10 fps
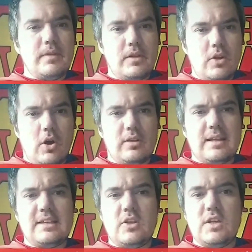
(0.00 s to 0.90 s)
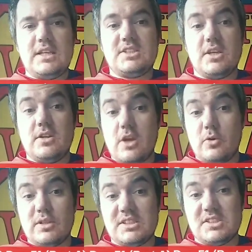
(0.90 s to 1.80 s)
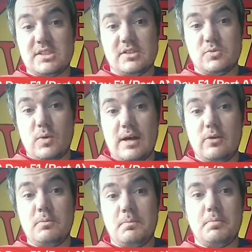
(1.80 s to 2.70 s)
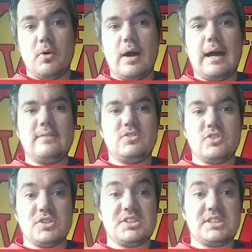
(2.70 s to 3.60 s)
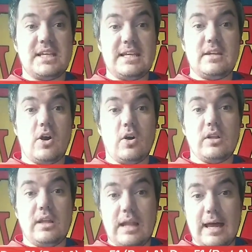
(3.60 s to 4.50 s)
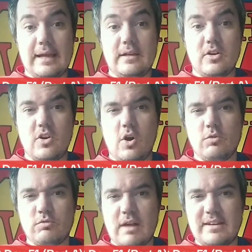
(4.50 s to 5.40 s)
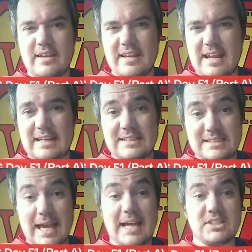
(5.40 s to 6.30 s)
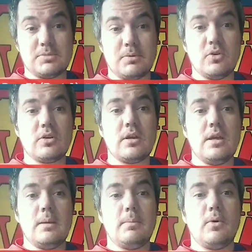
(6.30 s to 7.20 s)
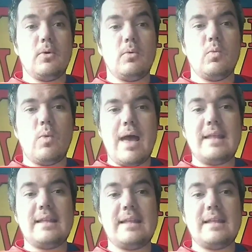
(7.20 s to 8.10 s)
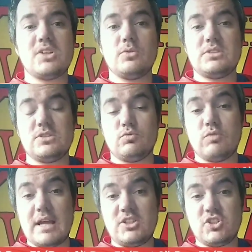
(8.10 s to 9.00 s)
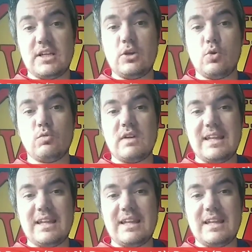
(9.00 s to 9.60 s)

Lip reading: Not that you need to know this as well, but I've just seen online and not read it in any textbook, but where the assault is racially or